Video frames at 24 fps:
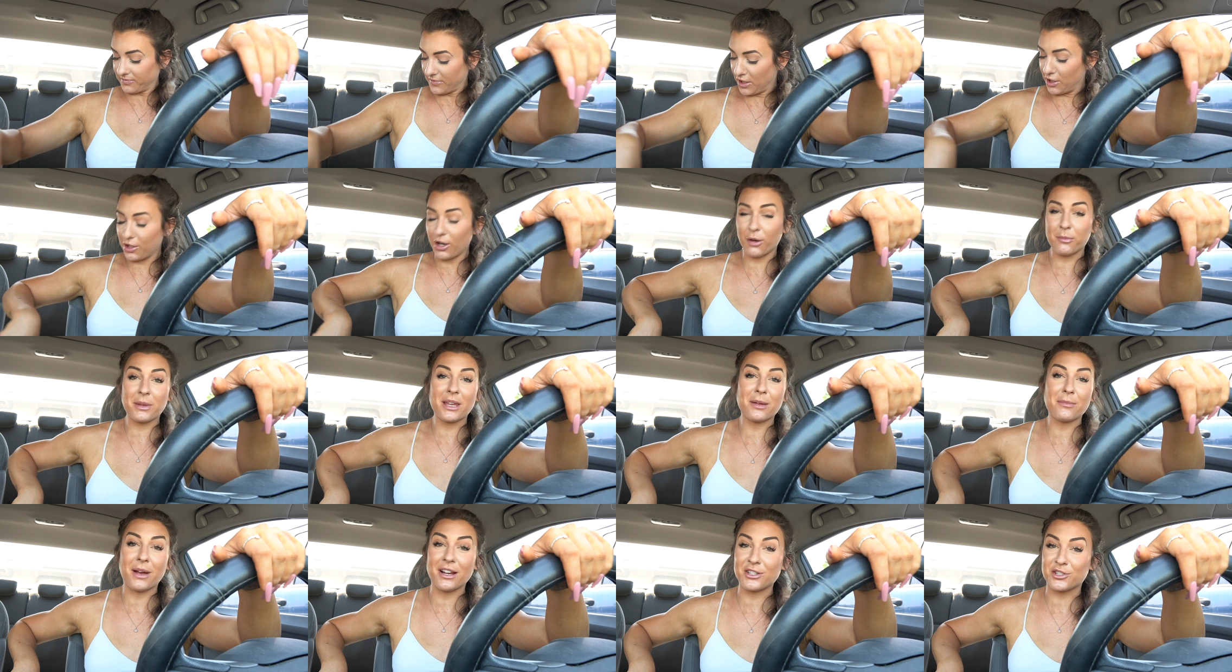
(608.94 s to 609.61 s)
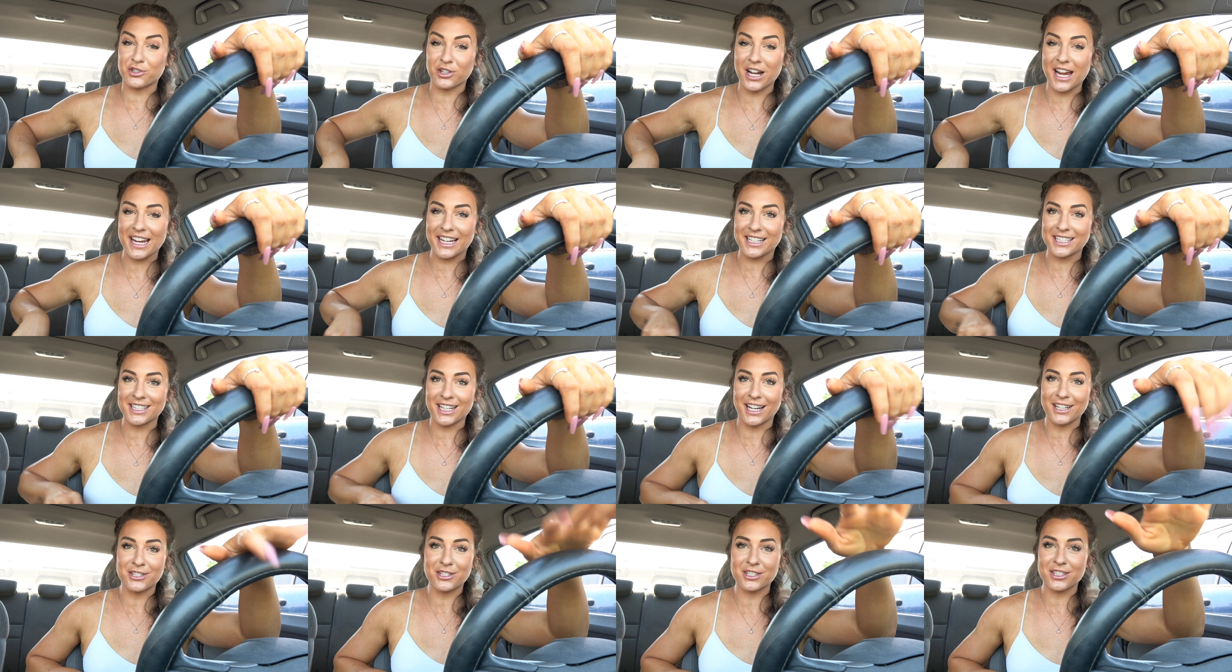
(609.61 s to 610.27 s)
you know me and my
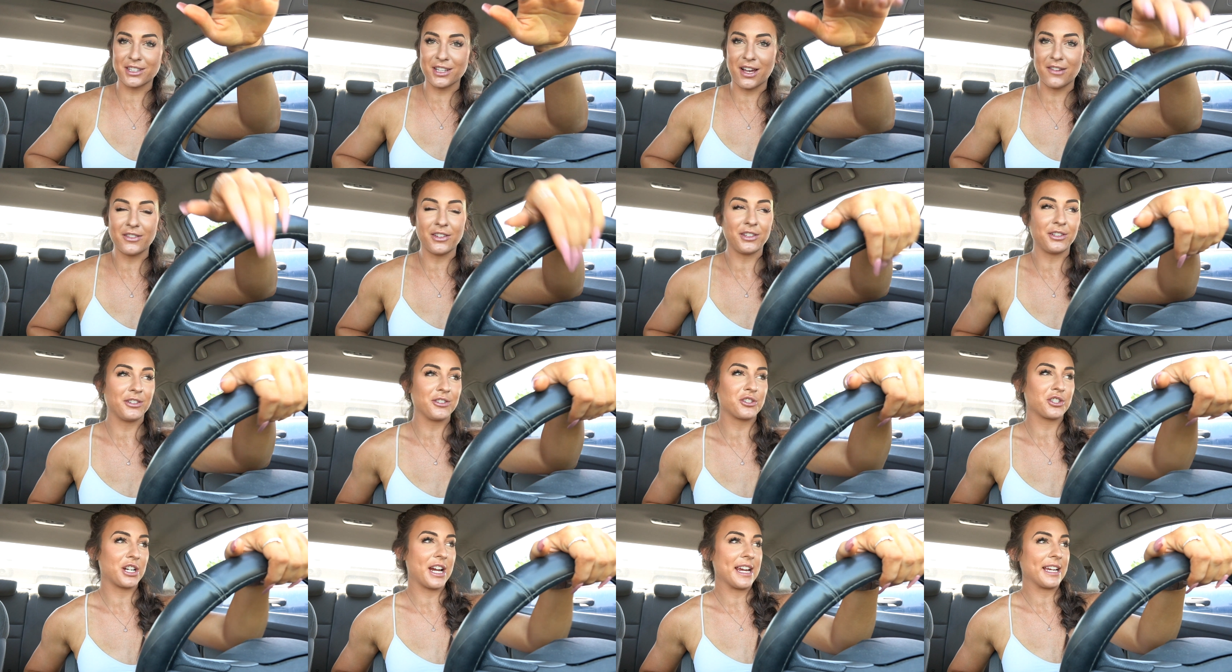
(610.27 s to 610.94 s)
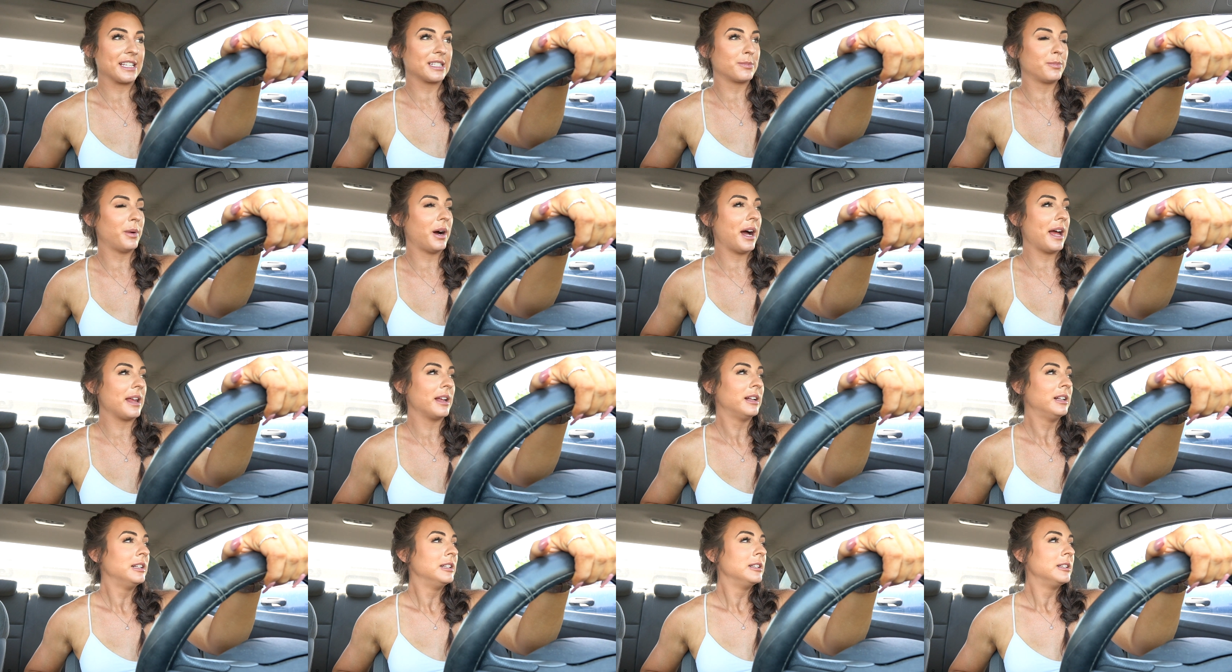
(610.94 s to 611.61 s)
drinks. I just love the little drinks.
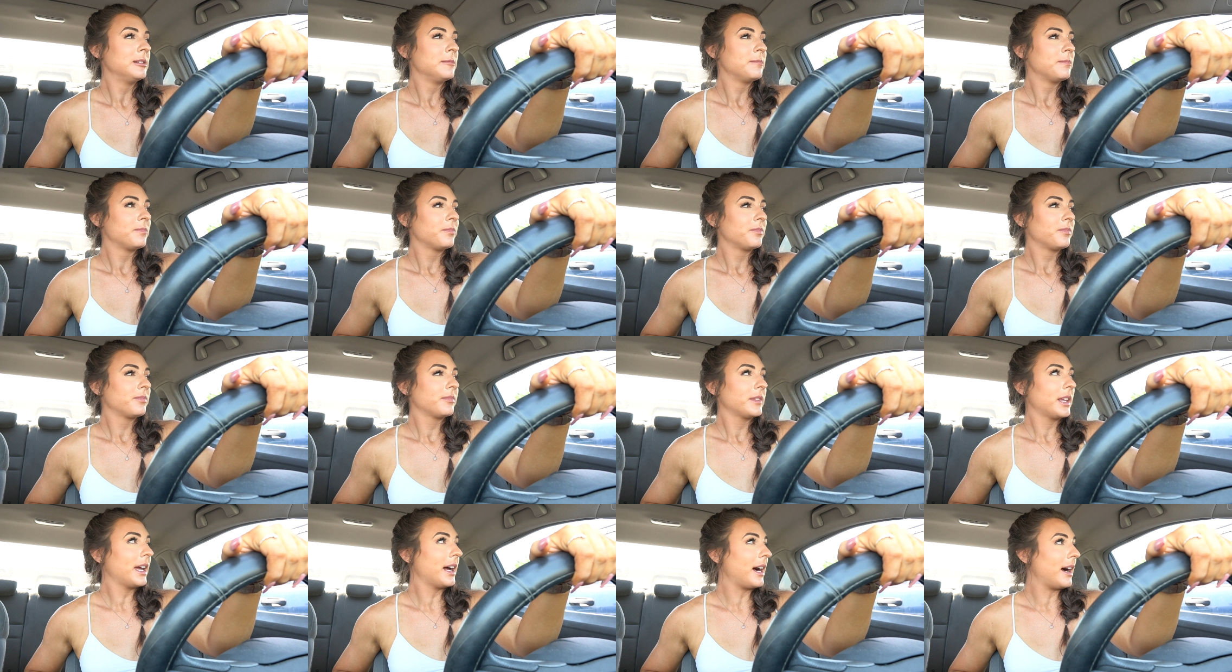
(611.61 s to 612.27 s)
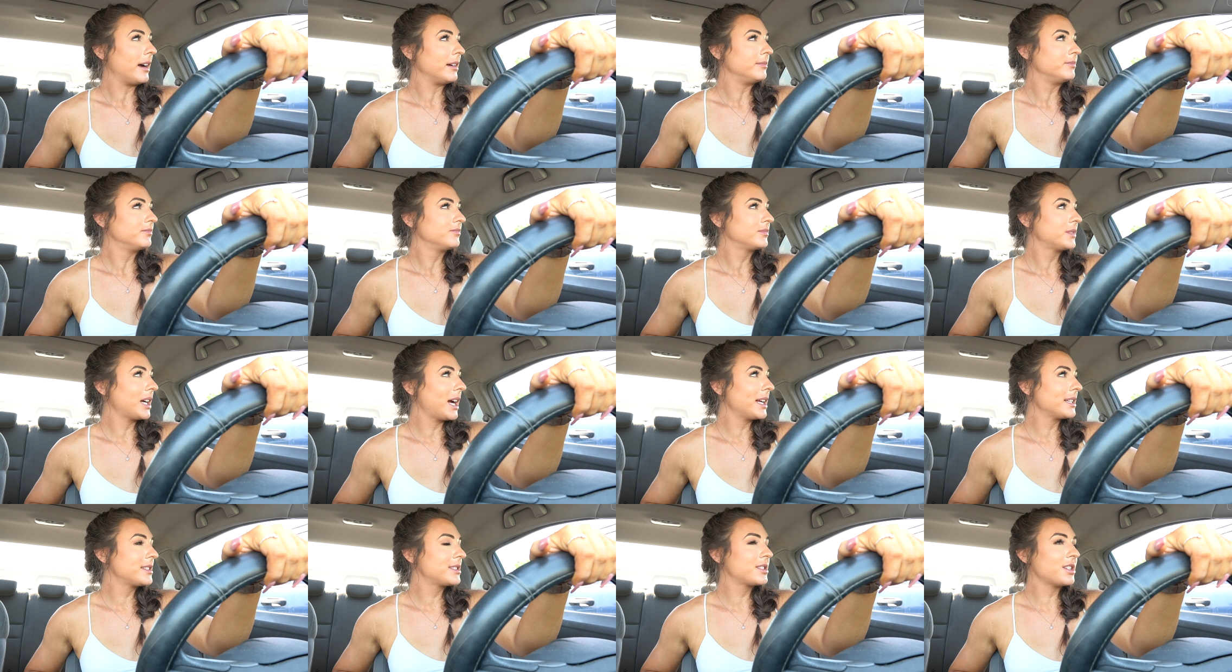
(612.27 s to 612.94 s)
But, yeah,
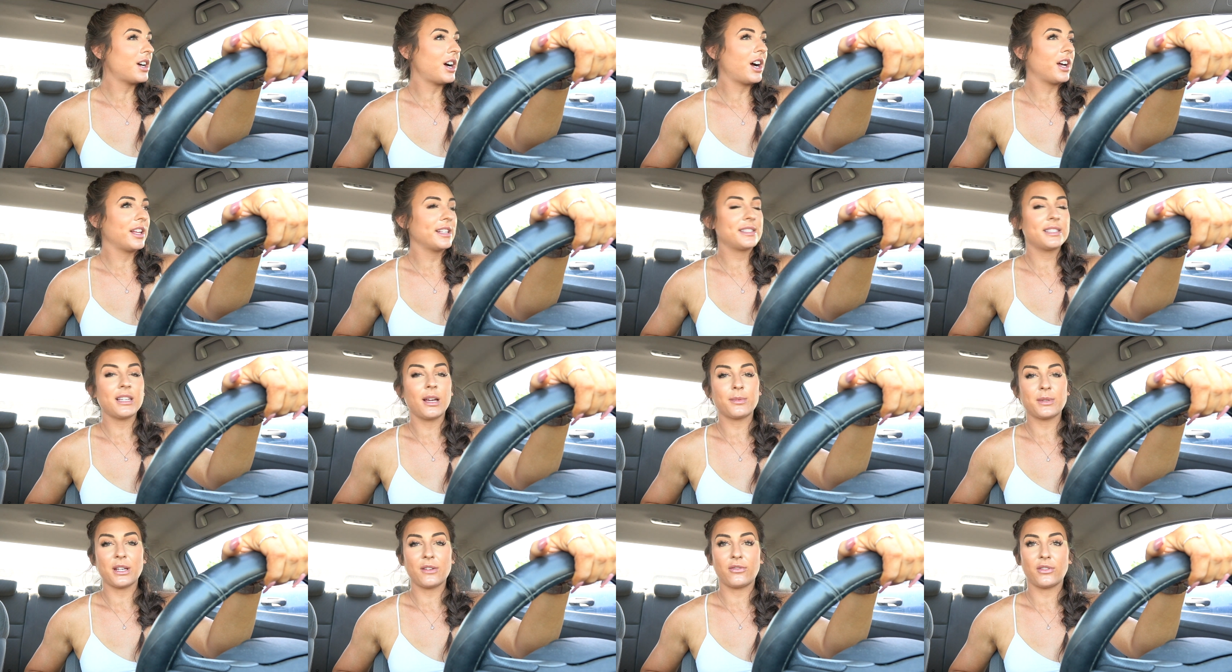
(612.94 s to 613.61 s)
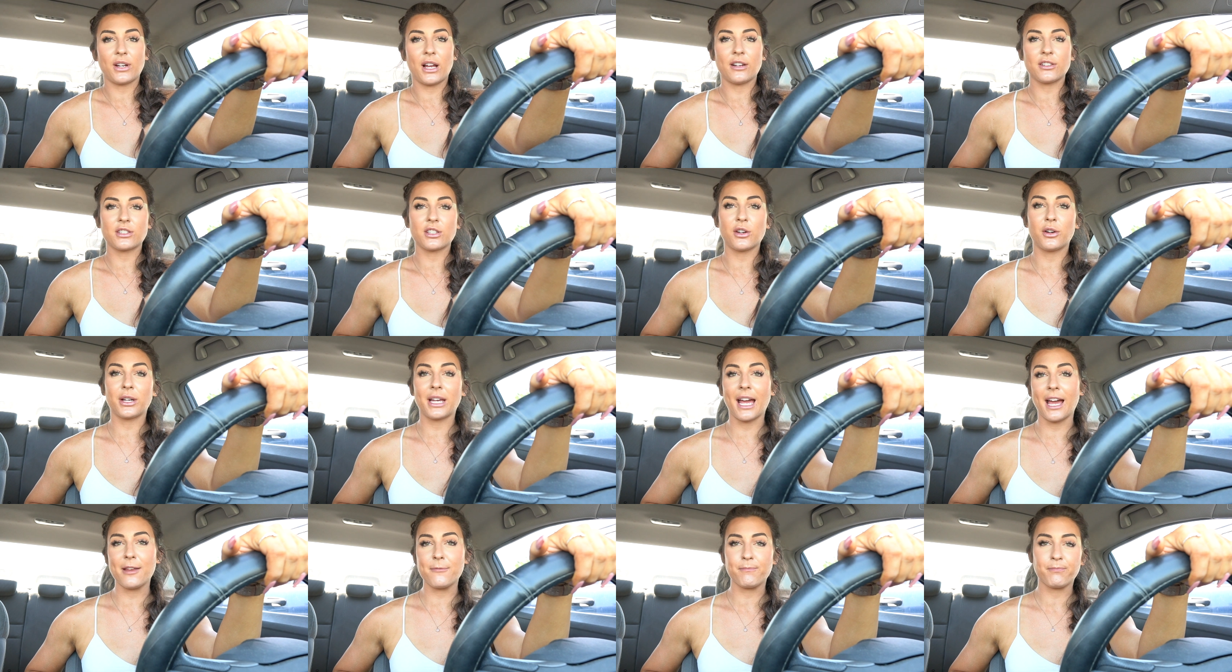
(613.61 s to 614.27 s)
that's the update for now. So,
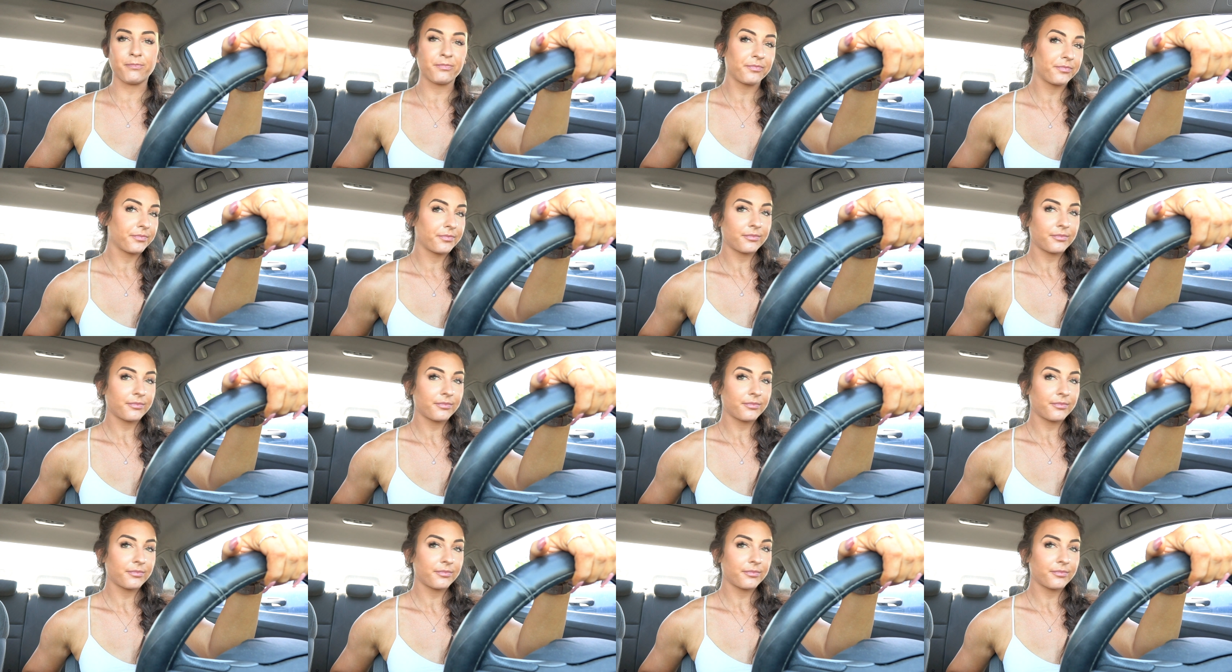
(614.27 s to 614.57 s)
again,